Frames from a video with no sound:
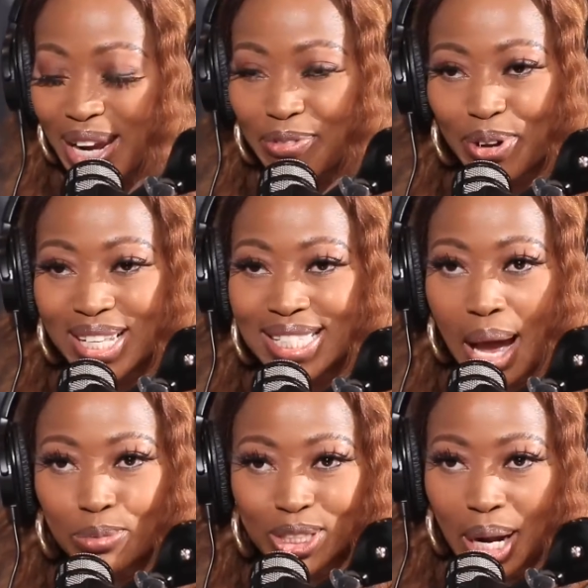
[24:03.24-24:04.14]
waiting for his
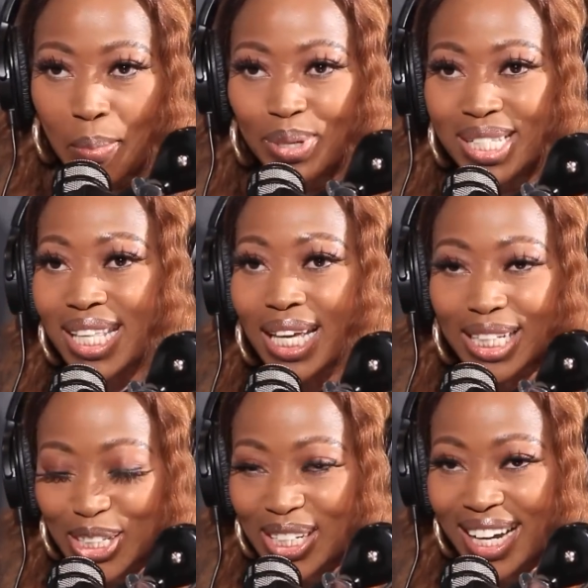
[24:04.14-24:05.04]
time to jump on
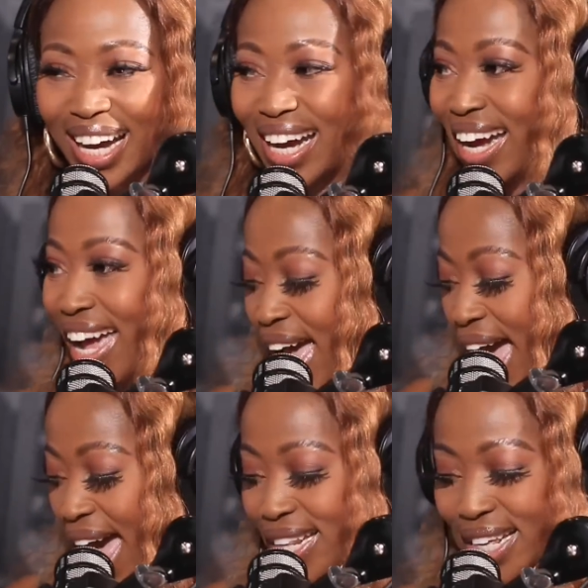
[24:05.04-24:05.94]
stage.
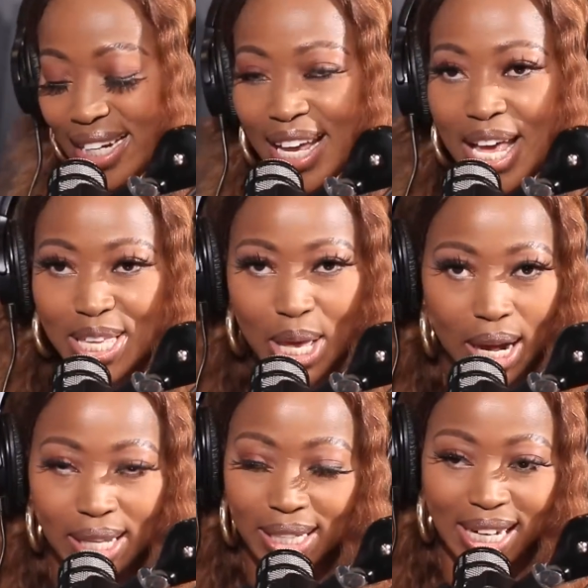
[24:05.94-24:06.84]
And then Yanga,